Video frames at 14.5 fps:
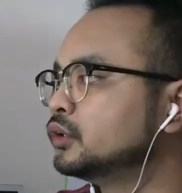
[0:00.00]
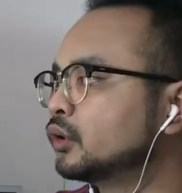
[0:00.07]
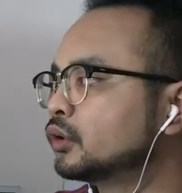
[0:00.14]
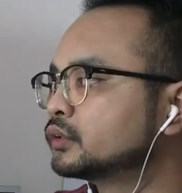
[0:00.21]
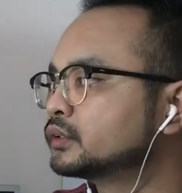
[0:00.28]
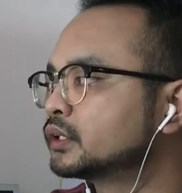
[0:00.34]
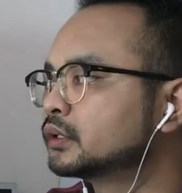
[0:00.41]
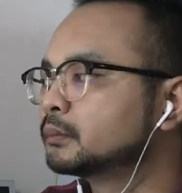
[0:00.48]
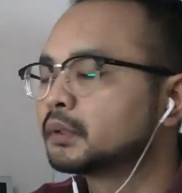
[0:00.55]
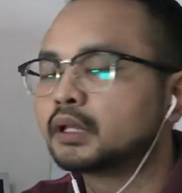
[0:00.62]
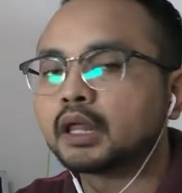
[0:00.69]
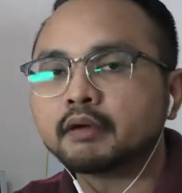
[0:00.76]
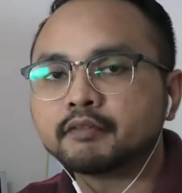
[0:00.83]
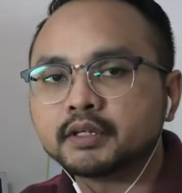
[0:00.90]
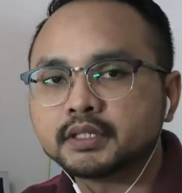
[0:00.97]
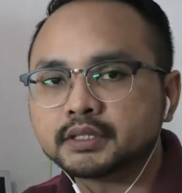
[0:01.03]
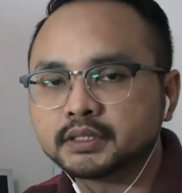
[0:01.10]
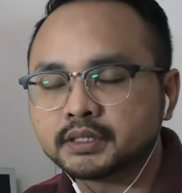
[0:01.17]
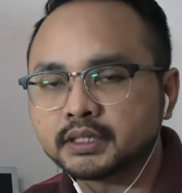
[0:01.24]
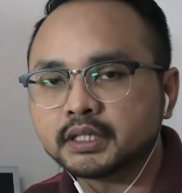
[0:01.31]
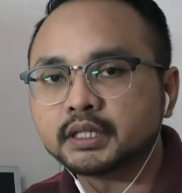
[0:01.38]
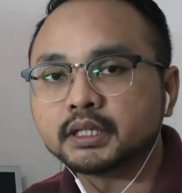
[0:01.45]
so your thermal
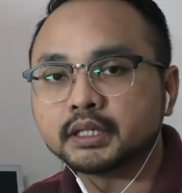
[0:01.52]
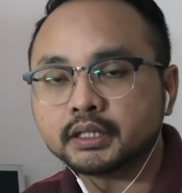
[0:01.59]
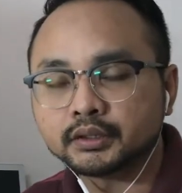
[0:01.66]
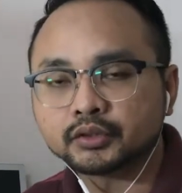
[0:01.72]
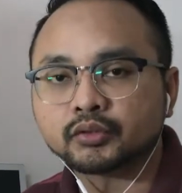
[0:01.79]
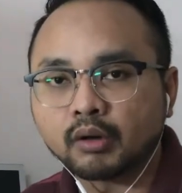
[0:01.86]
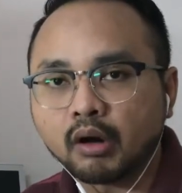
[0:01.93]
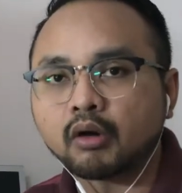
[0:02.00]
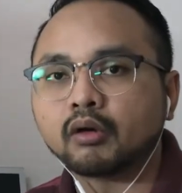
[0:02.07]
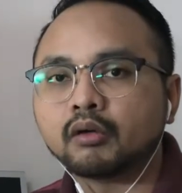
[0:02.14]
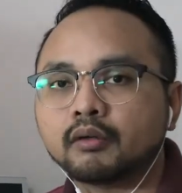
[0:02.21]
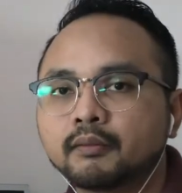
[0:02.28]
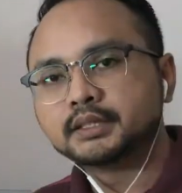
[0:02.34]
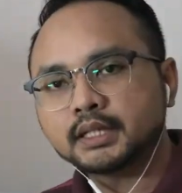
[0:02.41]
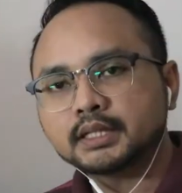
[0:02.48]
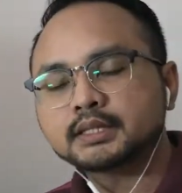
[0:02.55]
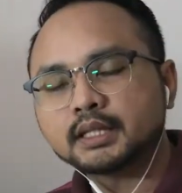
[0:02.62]
efficiency is wrong.